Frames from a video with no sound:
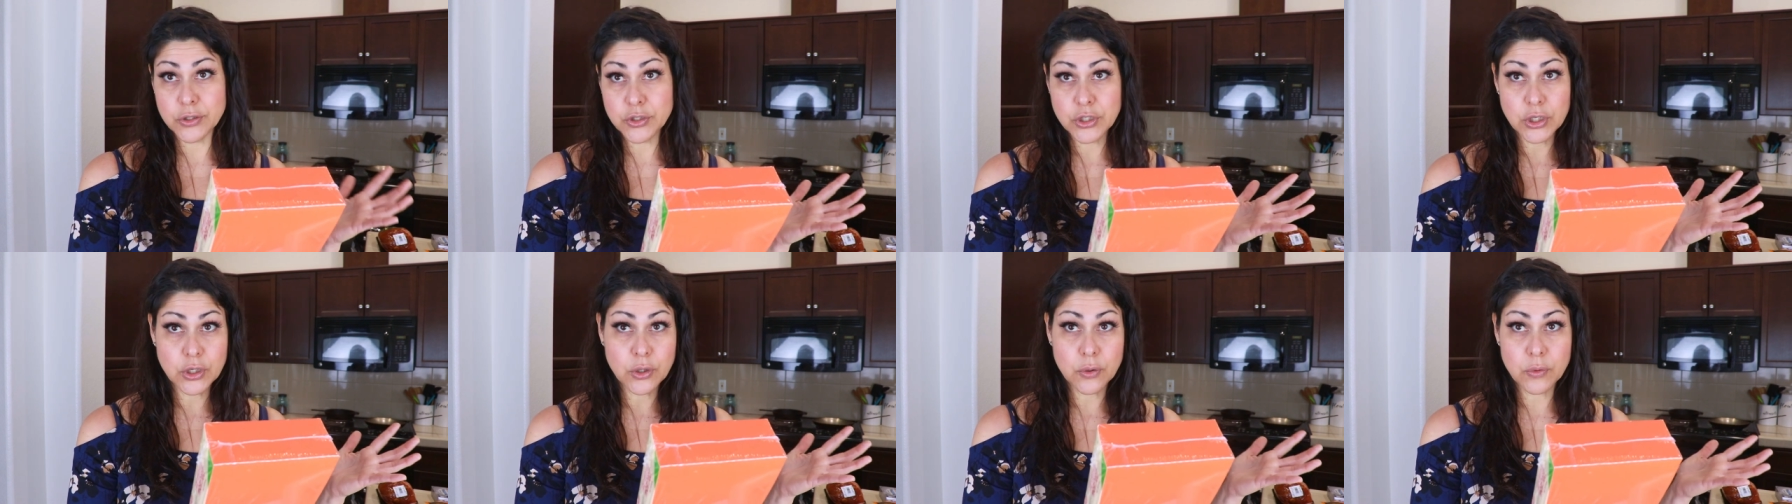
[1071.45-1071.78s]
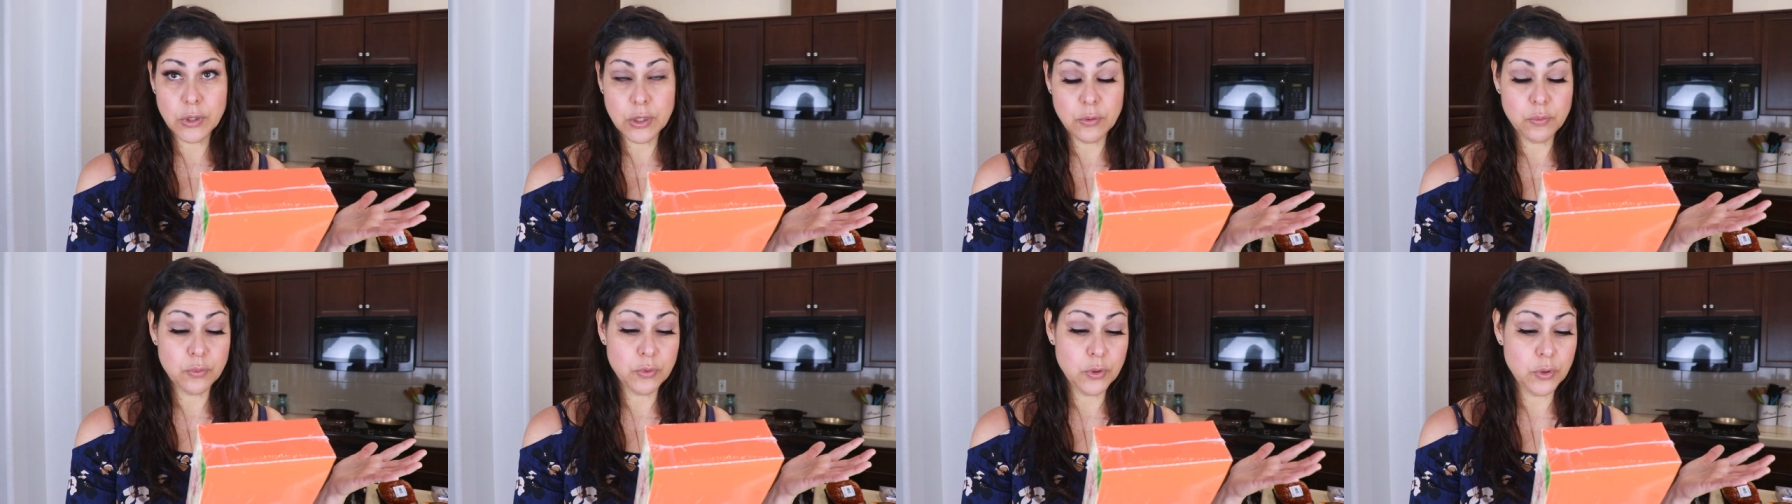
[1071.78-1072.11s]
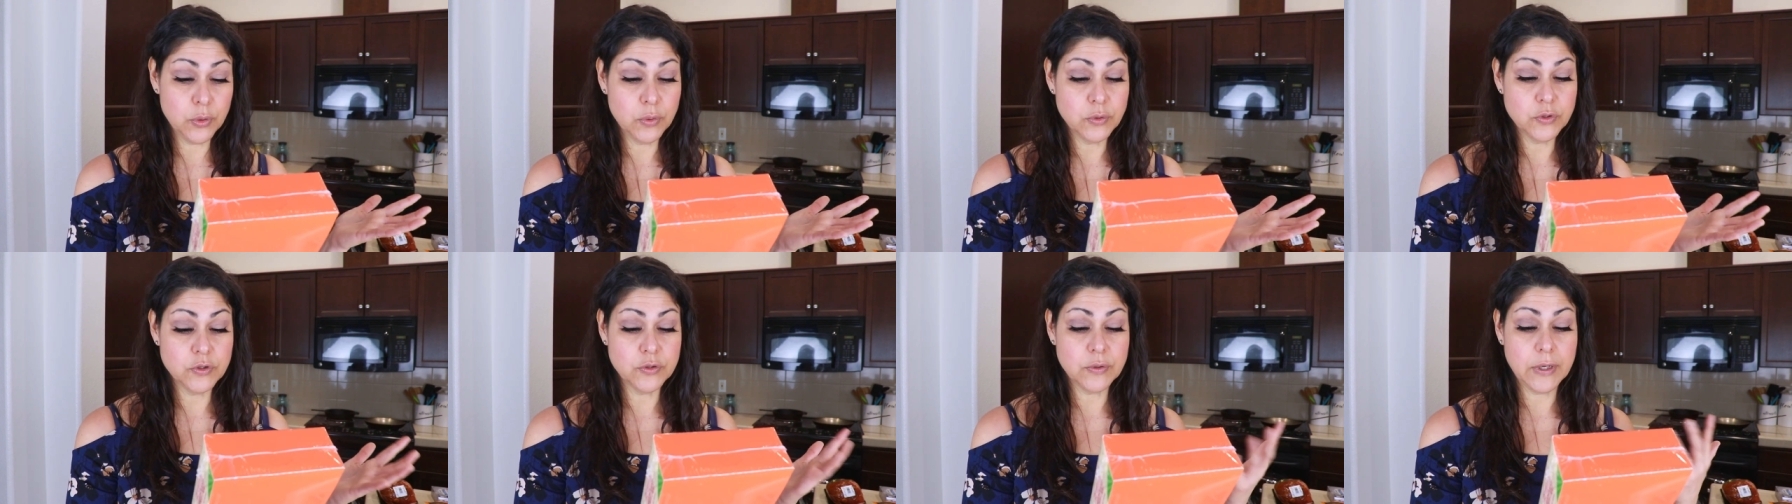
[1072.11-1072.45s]
chicory
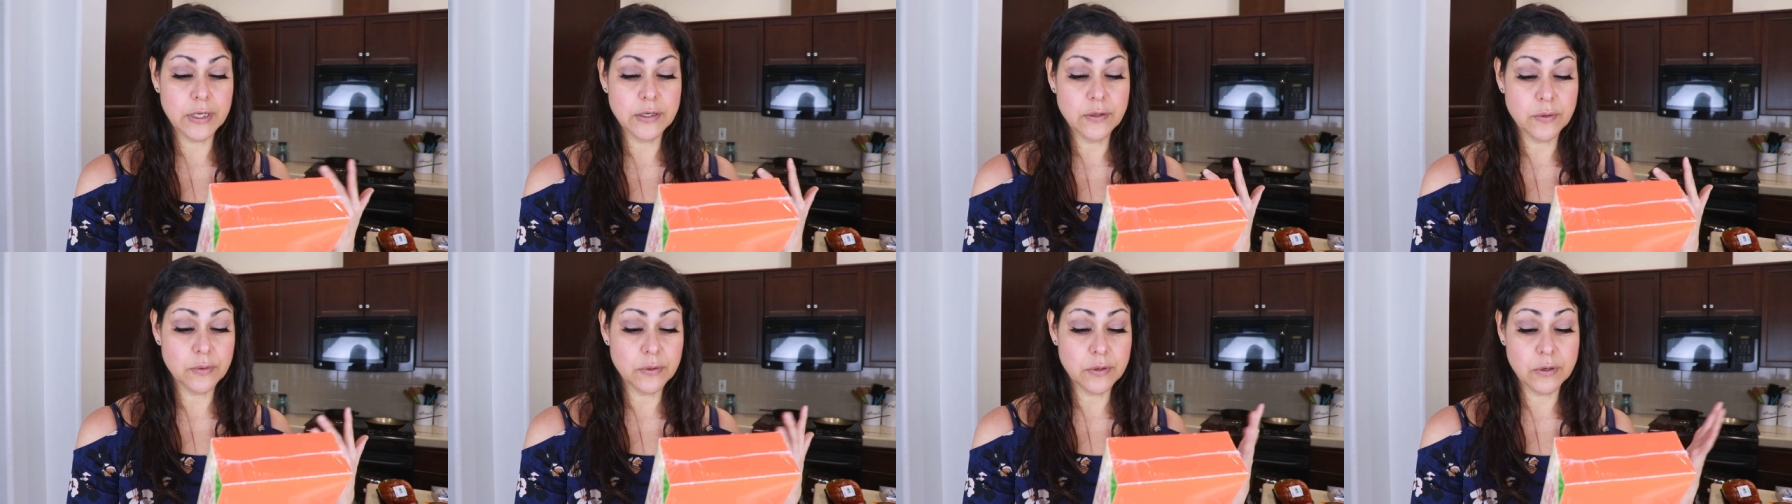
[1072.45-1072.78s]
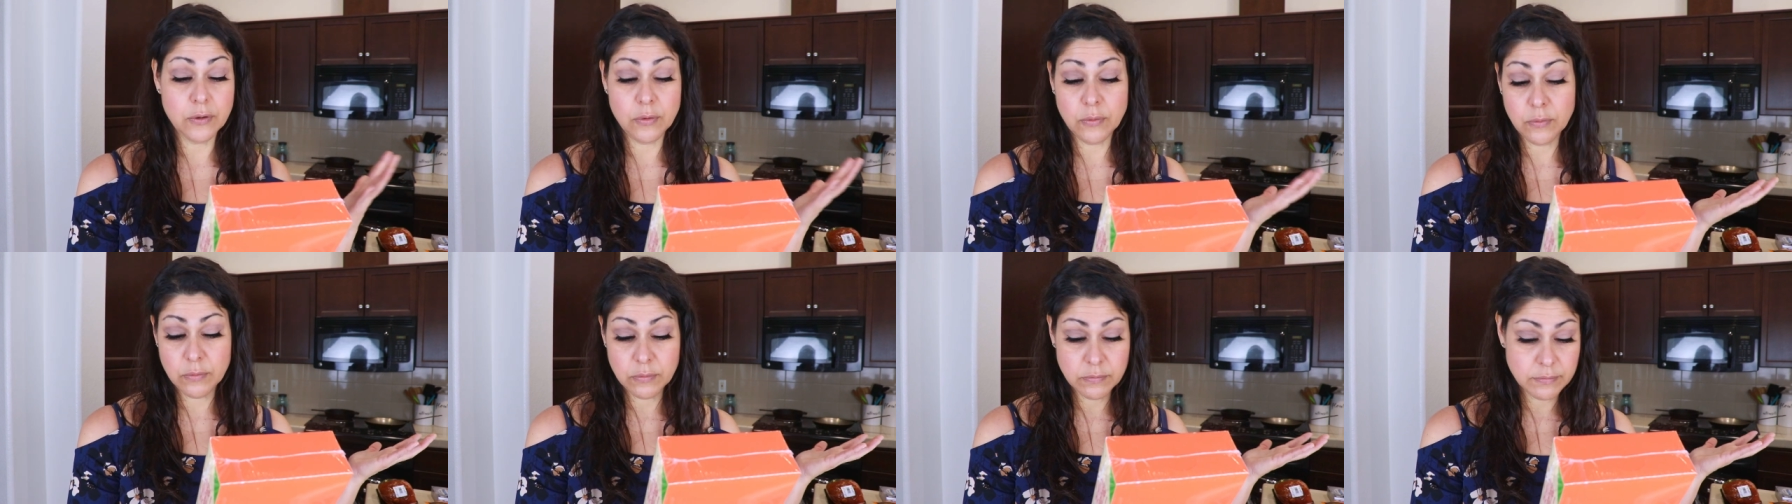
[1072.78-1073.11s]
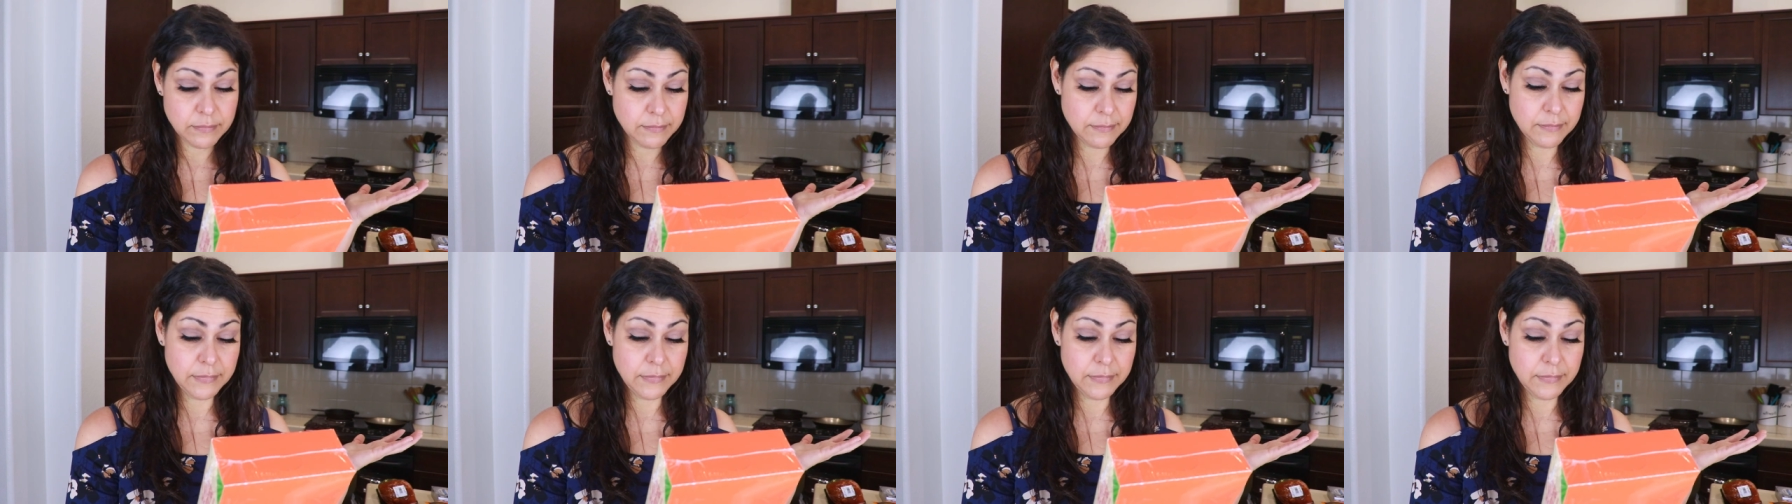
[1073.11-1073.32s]
root, so I don't know